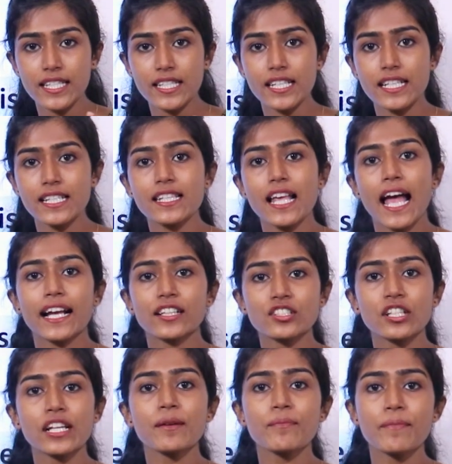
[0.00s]
this is
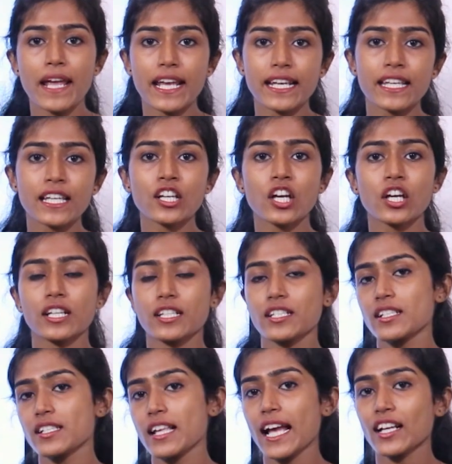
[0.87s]
actually making, or
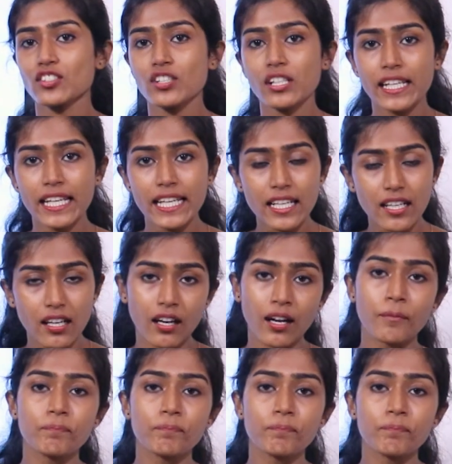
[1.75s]
it is actually